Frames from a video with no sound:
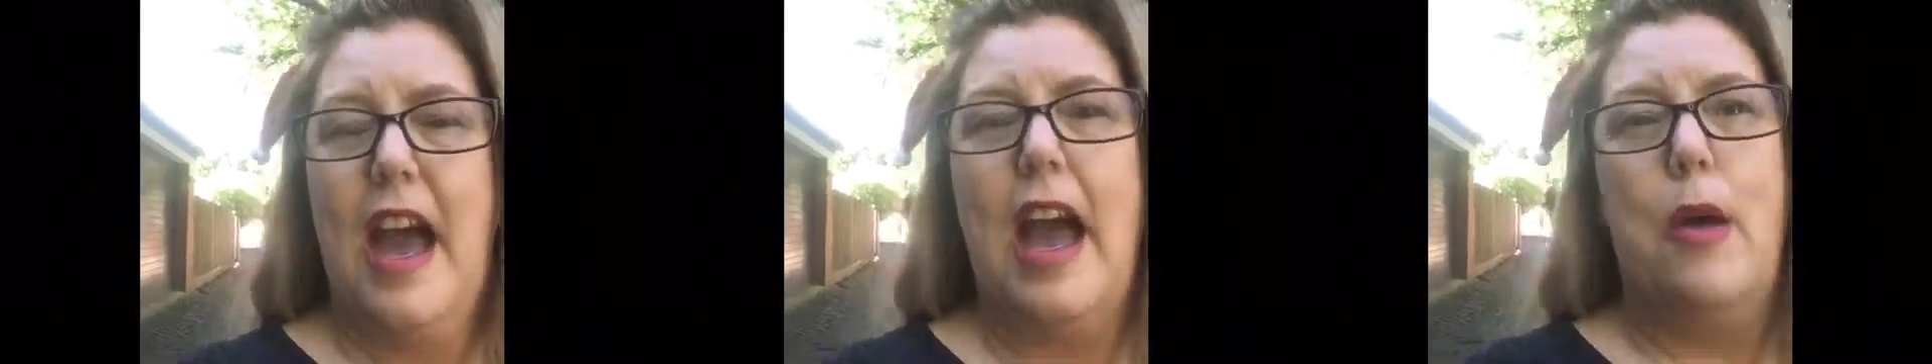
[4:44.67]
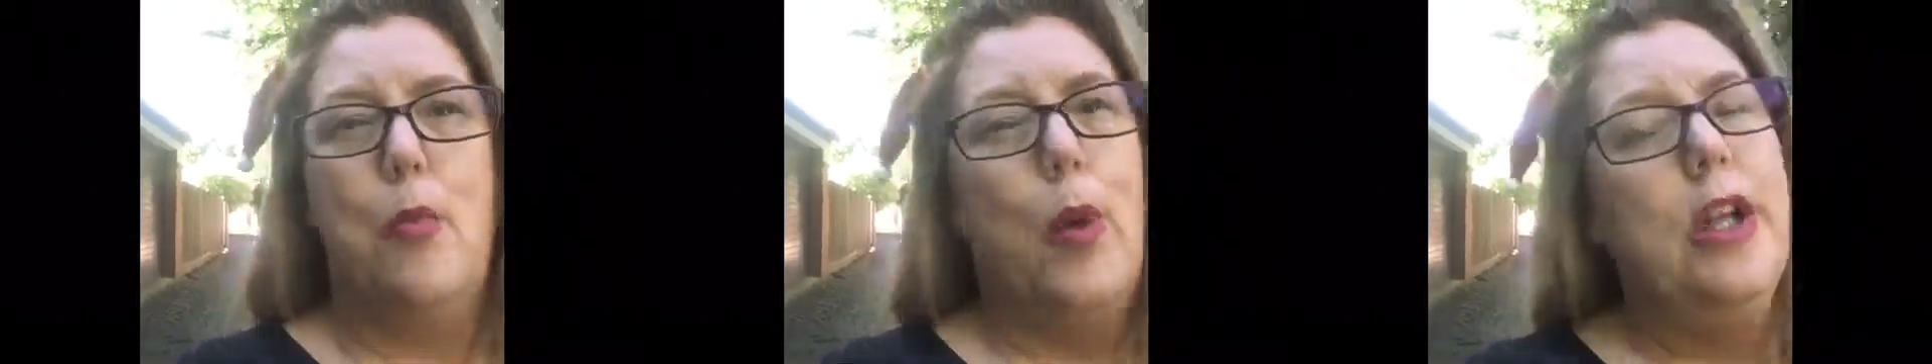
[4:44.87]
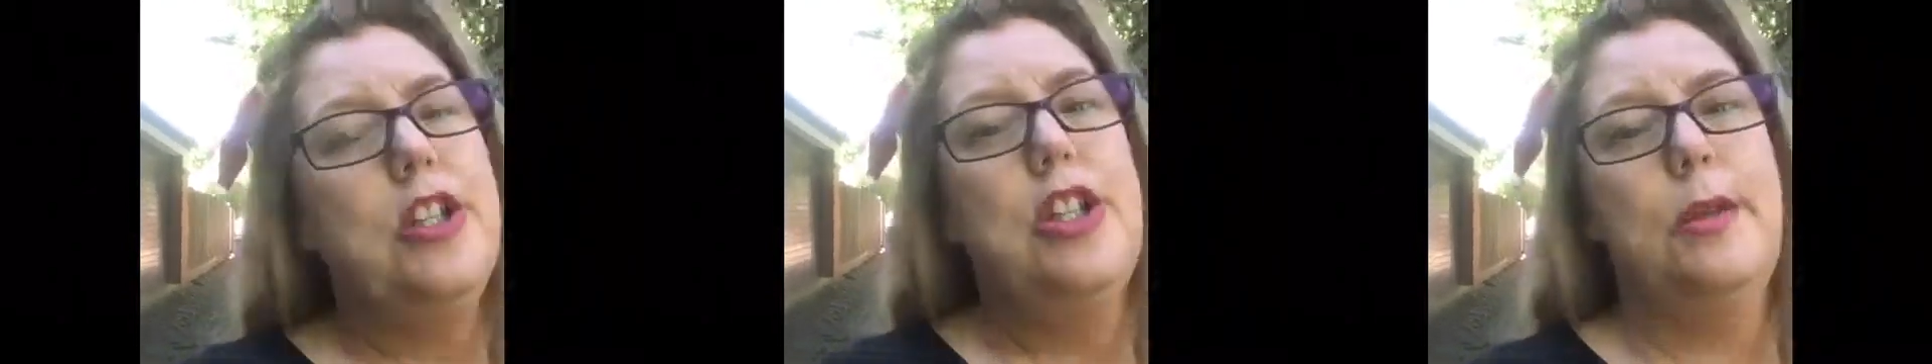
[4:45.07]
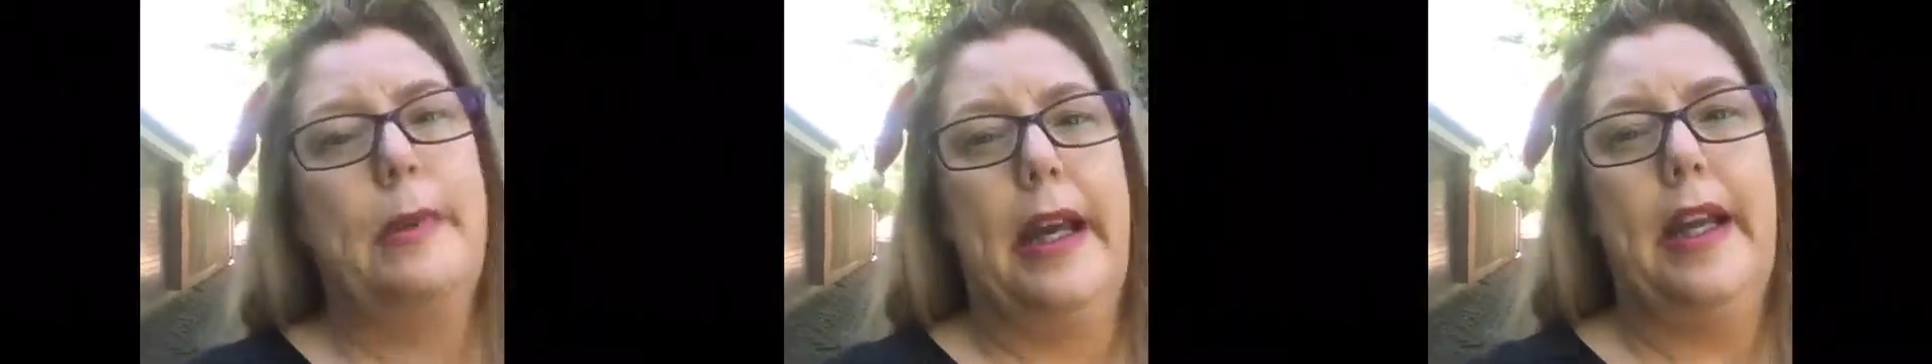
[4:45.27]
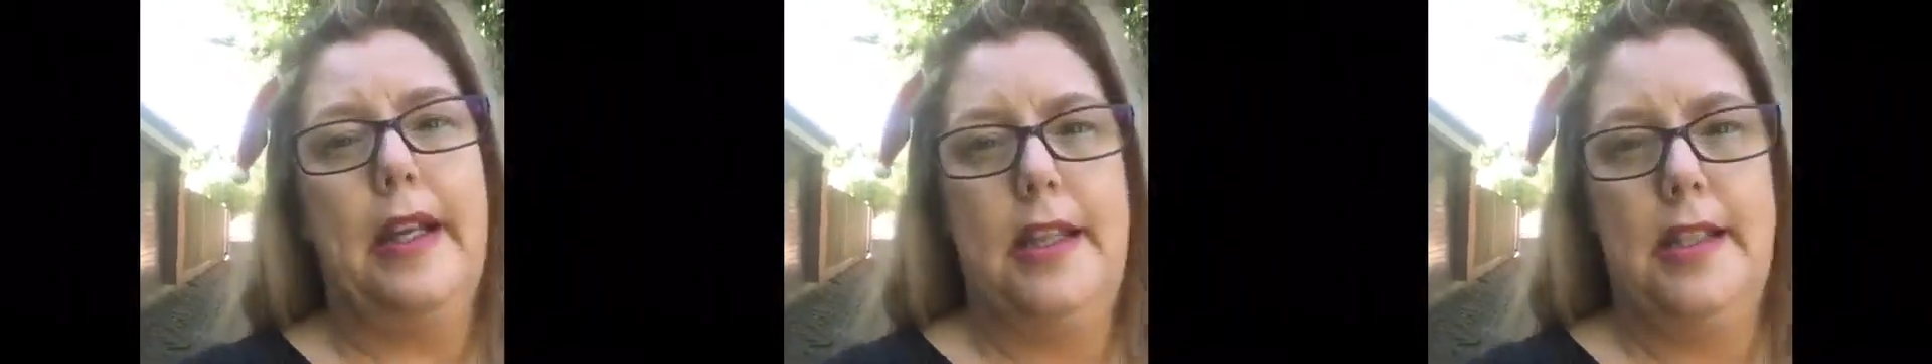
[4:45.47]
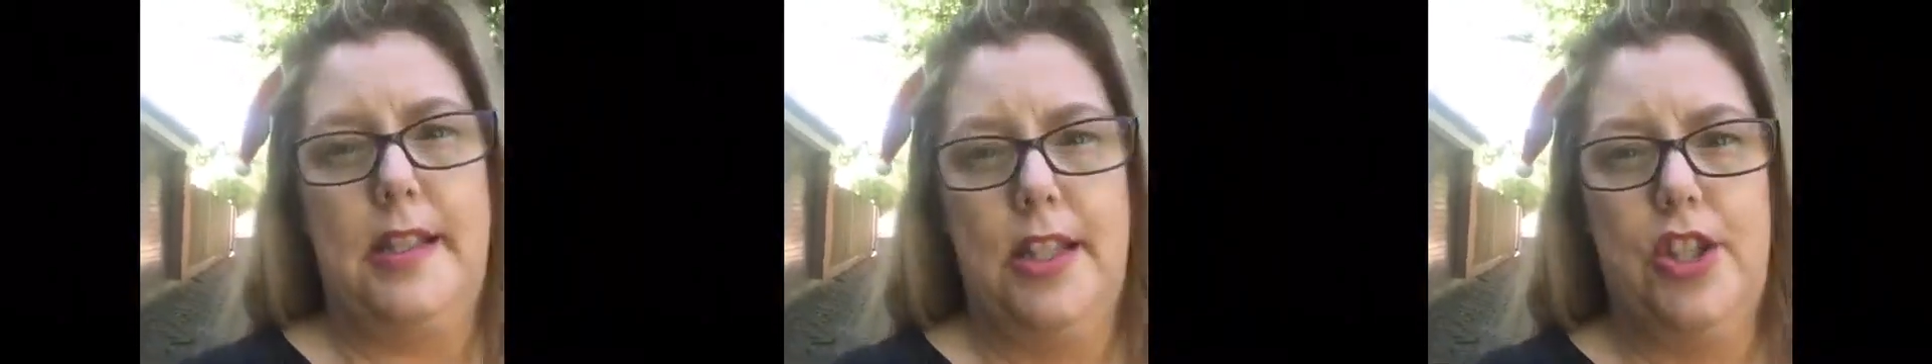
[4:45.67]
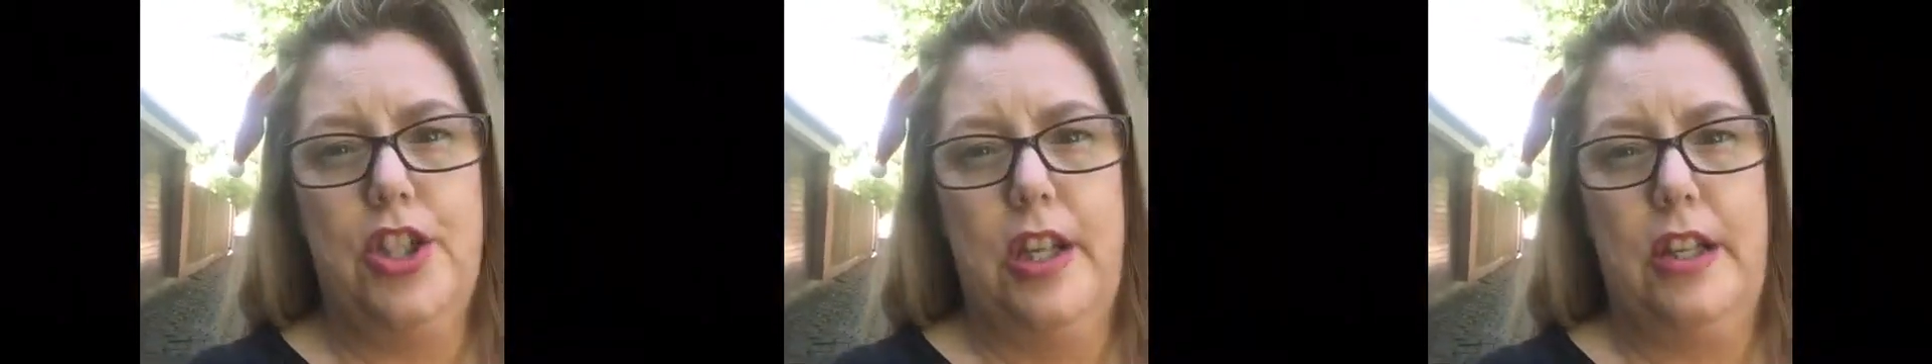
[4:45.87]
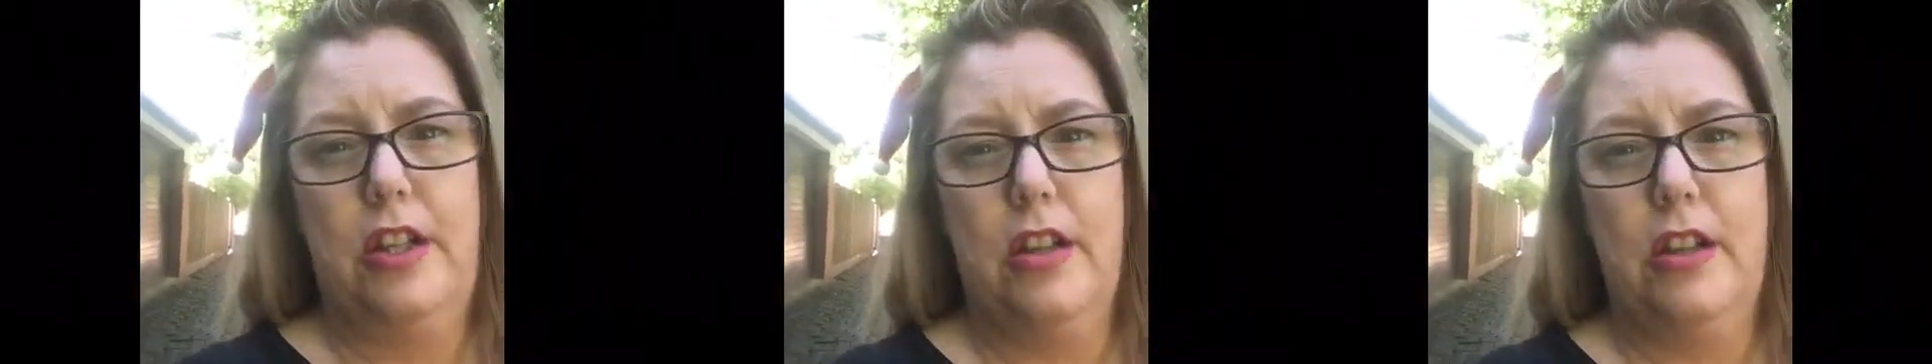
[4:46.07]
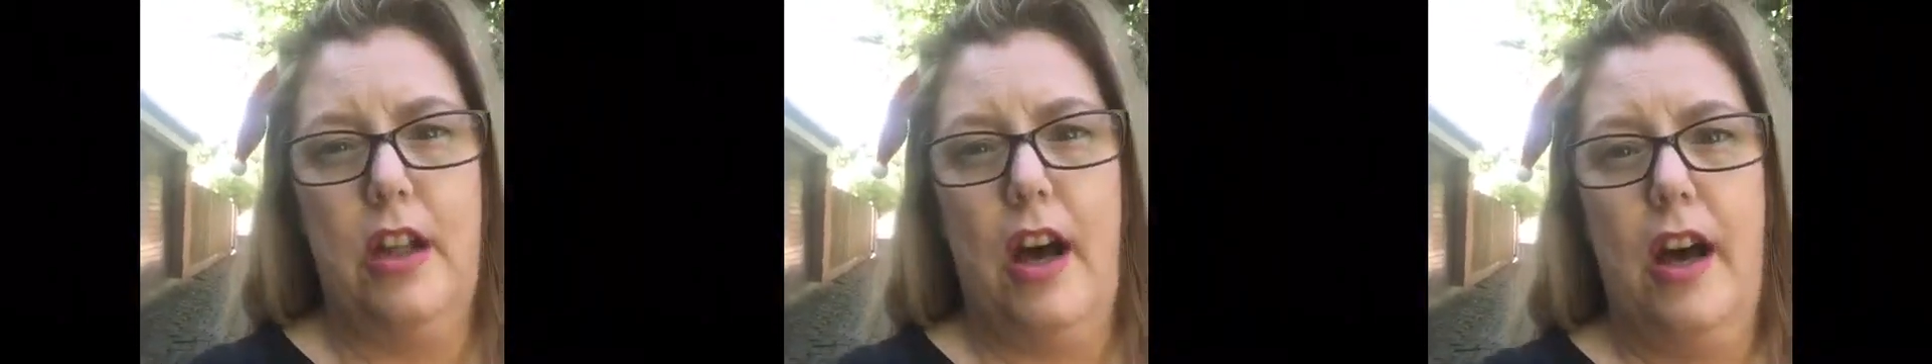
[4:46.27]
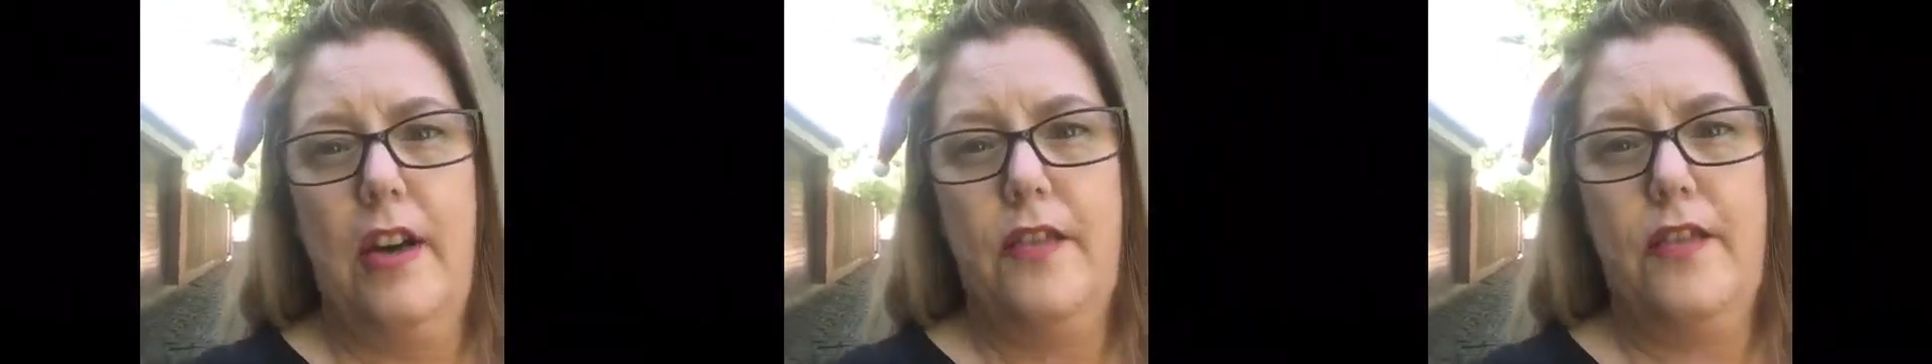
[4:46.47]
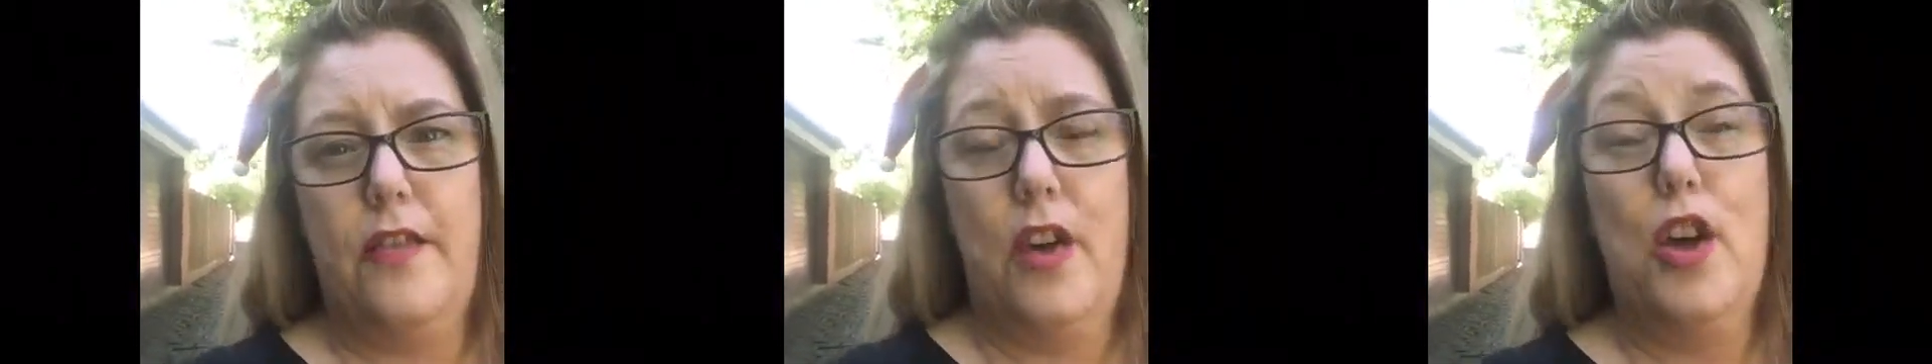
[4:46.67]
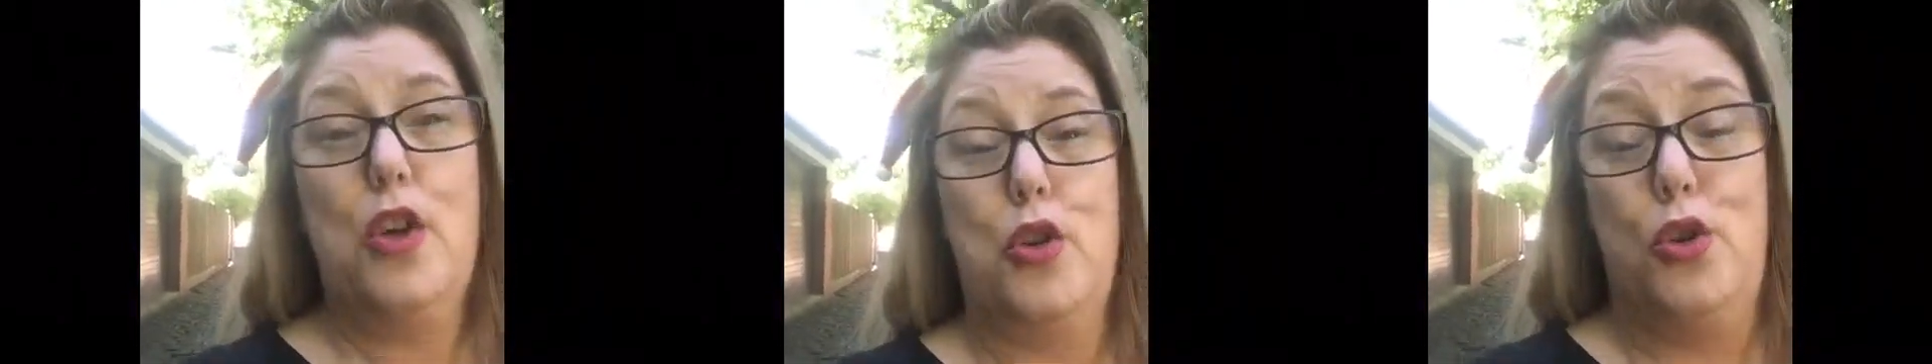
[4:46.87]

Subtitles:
And once you make a decision in your life,